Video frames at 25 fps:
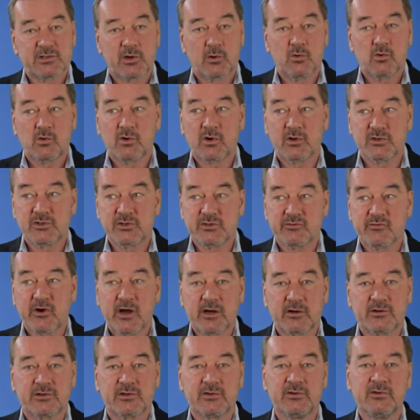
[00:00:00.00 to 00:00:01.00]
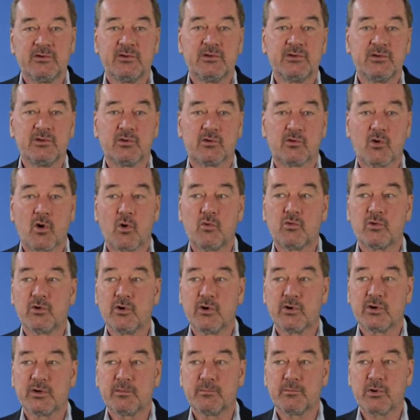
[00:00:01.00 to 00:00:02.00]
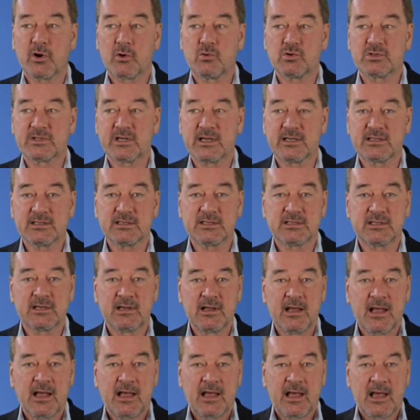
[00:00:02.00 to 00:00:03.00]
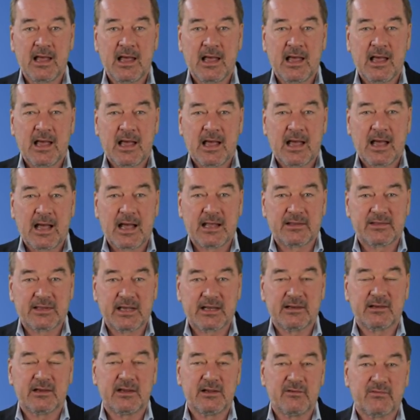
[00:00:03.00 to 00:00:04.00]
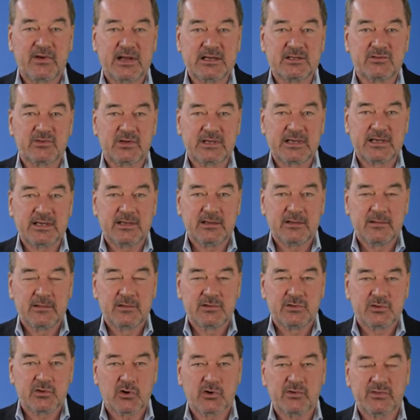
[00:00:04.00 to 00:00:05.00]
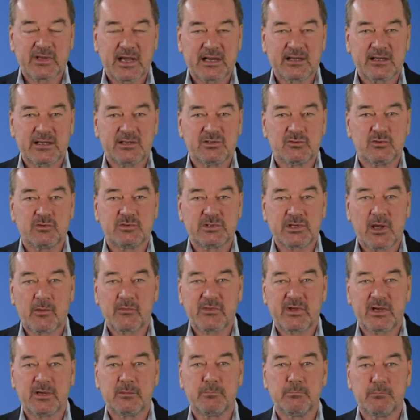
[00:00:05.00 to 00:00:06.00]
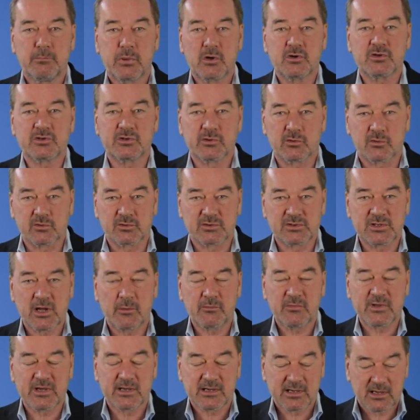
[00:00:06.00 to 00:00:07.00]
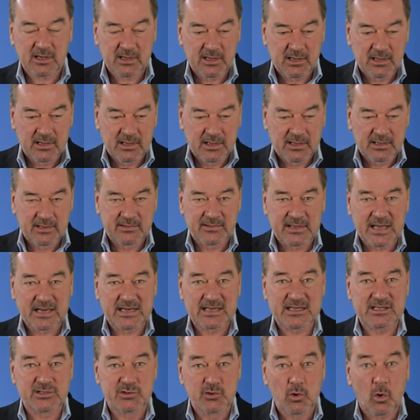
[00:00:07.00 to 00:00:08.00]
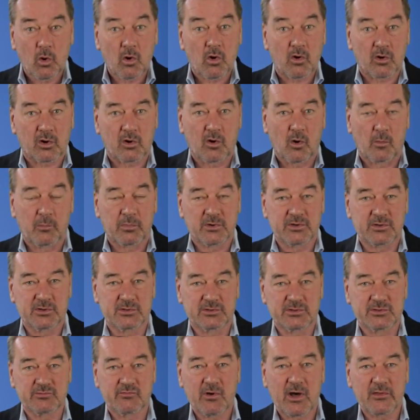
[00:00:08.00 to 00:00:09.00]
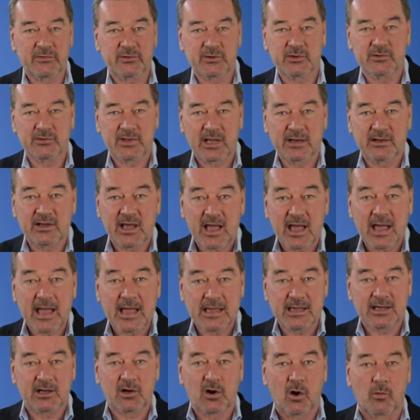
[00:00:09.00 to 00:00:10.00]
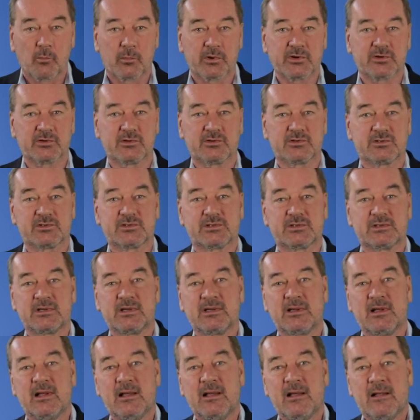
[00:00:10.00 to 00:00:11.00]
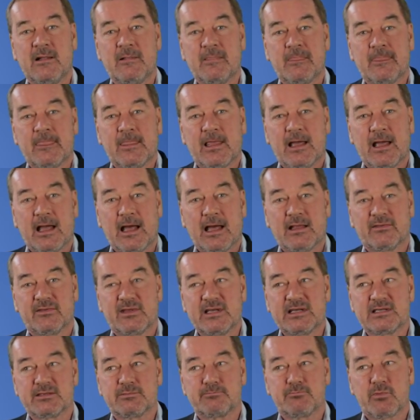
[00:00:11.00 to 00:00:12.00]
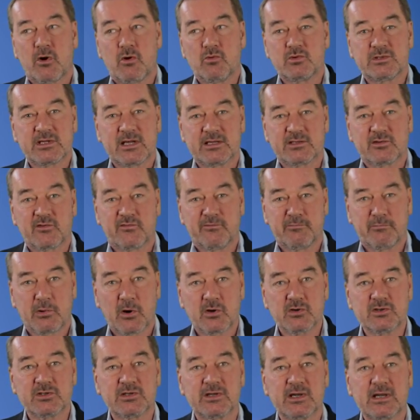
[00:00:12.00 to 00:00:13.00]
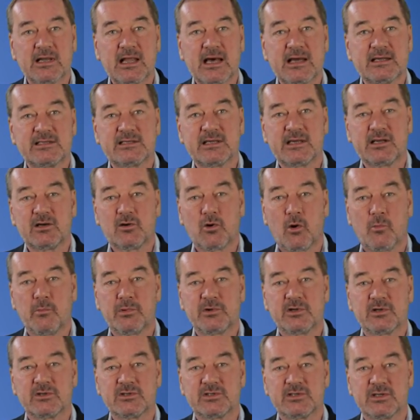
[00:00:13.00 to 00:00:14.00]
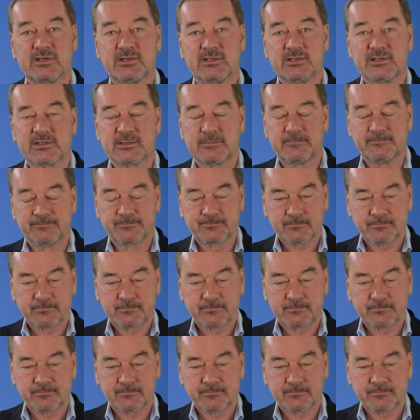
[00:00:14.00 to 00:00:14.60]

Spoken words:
so construct your own learning process, and then eventually turn that into something personal, something that is your competence rather than a competence. And this process of personalizing competences